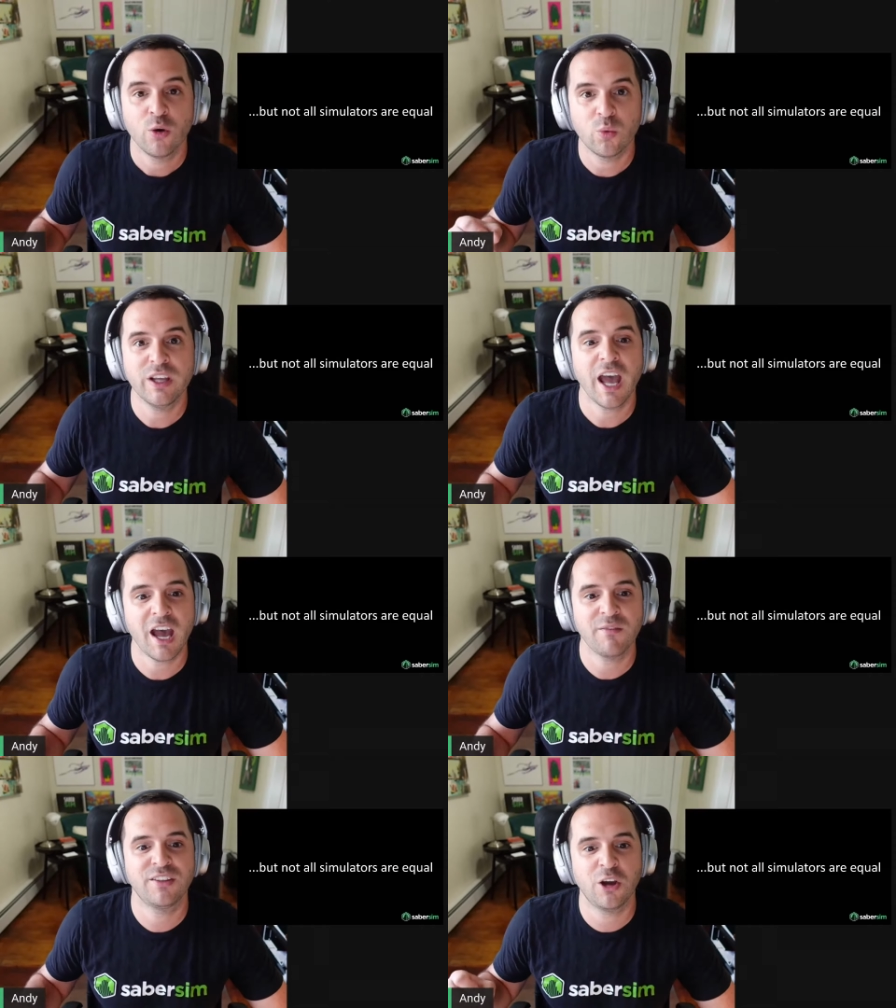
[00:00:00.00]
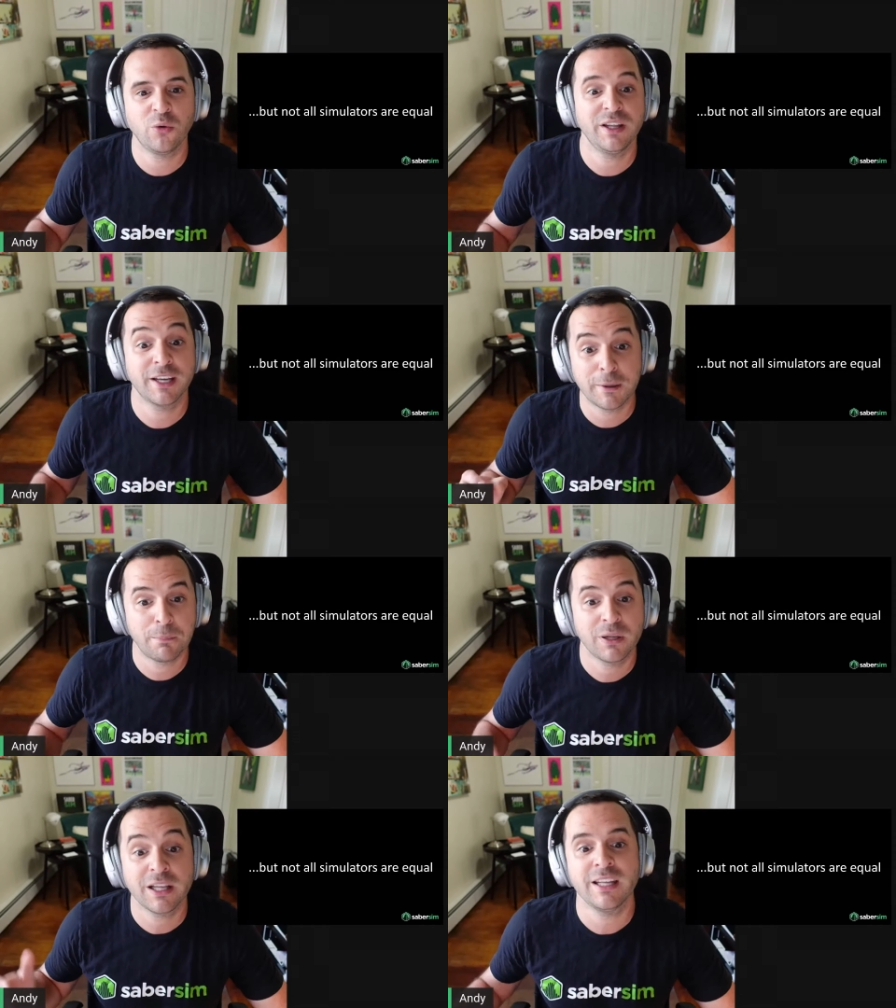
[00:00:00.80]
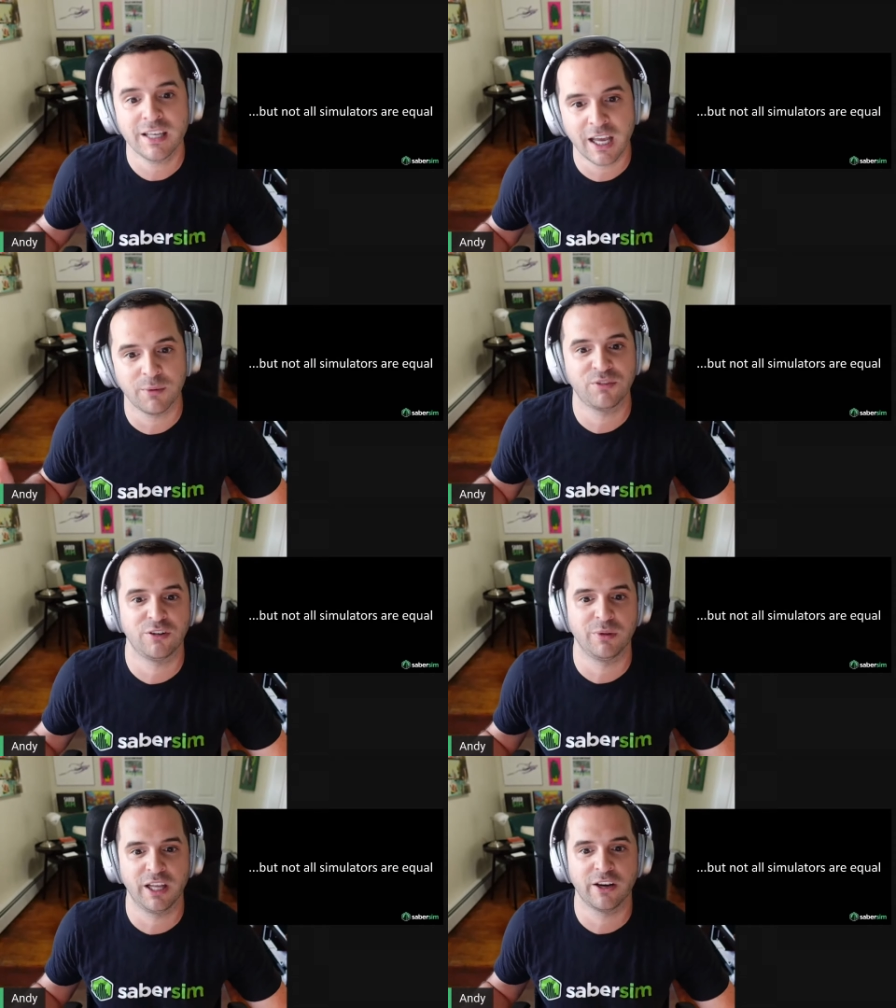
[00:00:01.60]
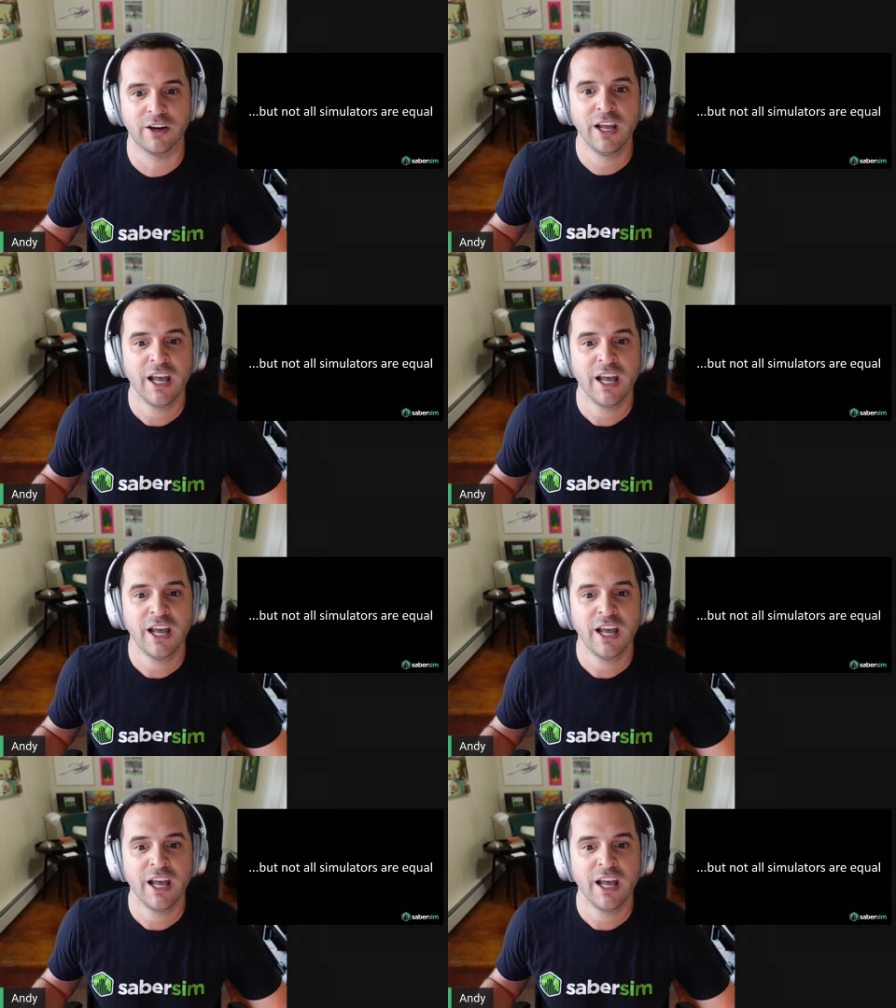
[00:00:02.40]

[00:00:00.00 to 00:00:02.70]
we have the only complete game simulator.